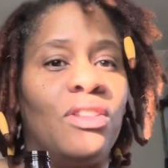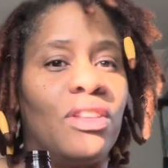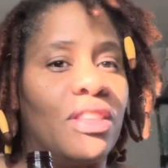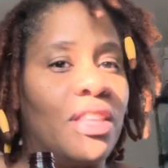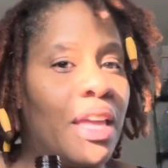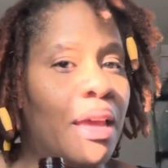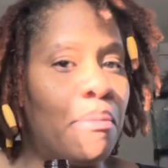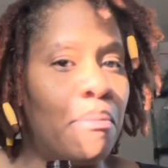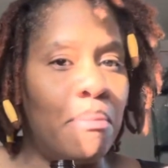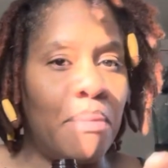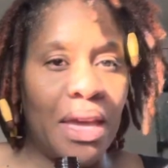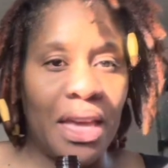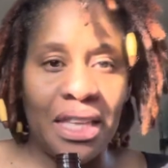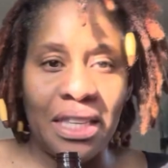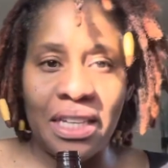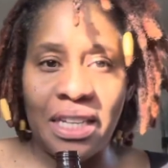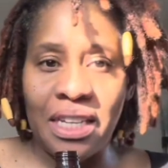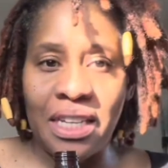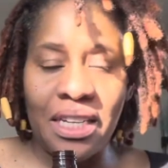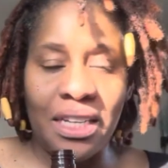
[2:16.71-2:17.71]
The
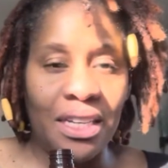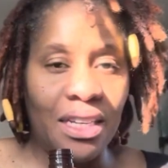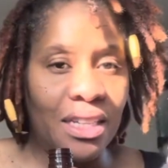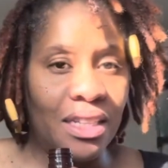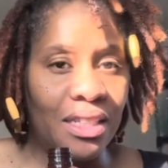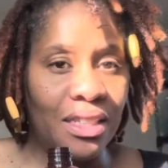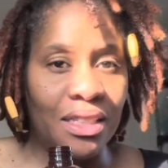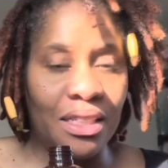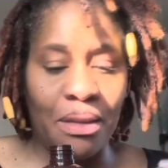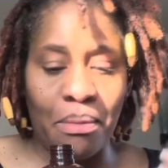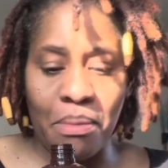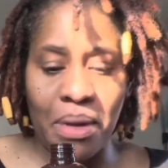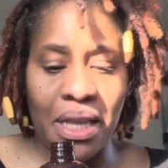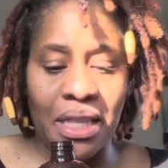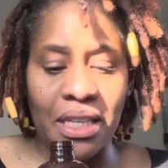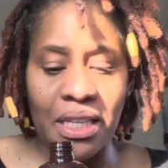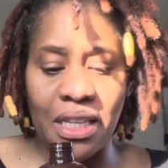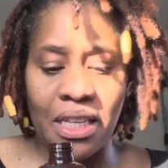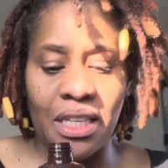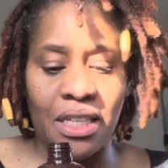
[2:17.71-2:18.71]
melon
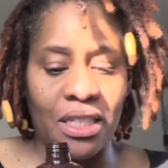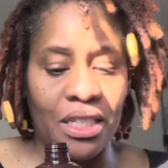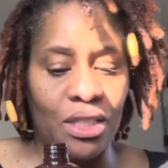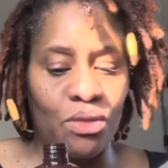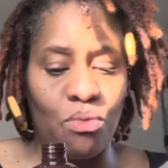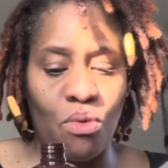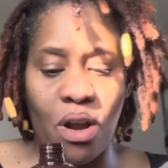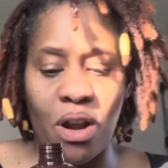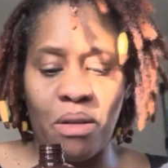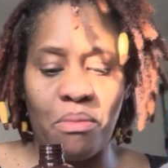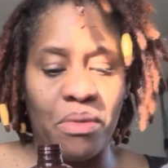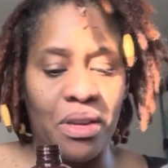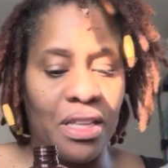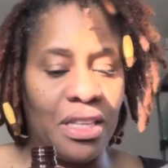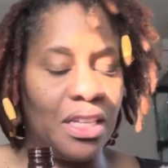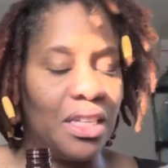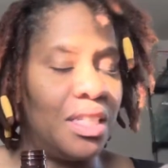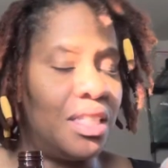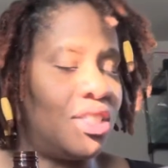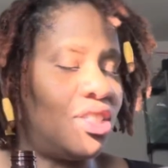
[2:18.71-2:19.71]
in this
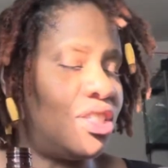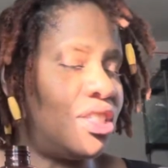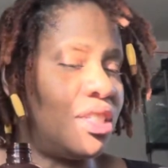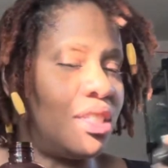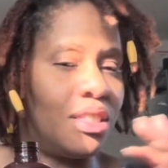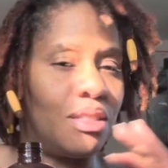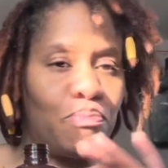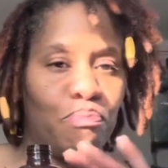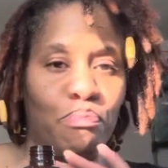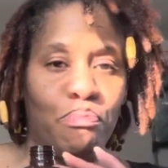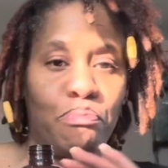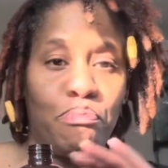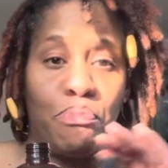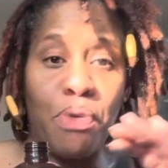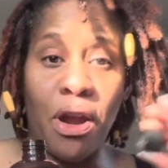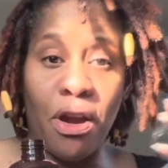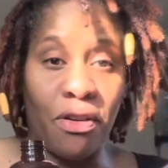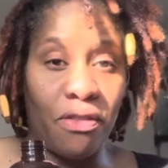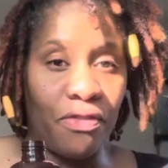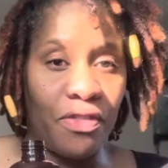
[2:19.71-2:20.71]
watermelon is just
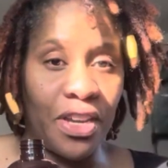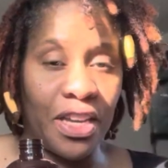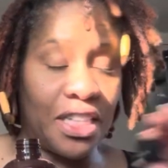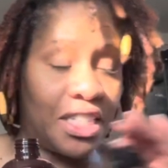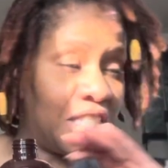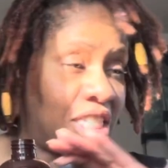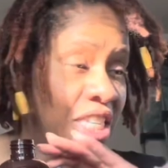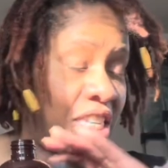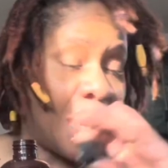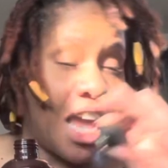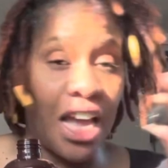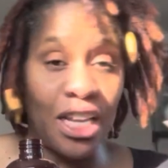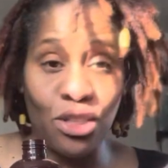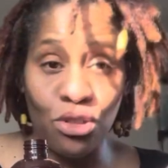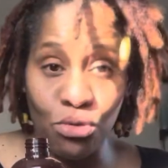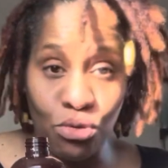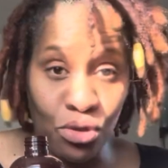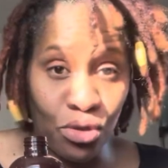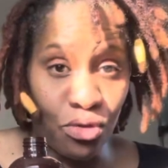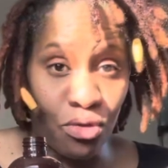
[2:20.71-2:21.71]
perfect. It's not
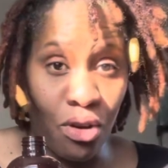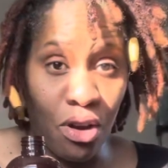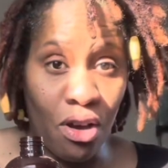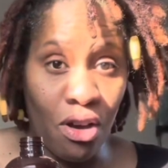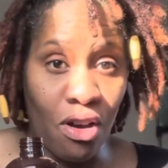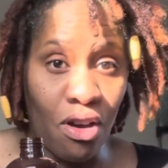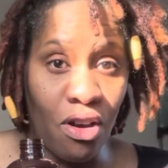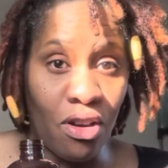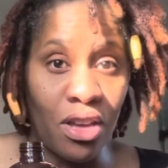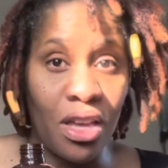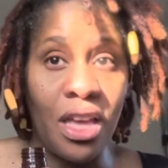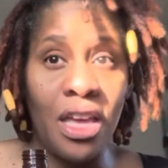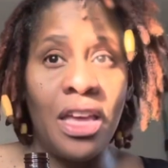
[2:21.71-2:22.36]
too strong.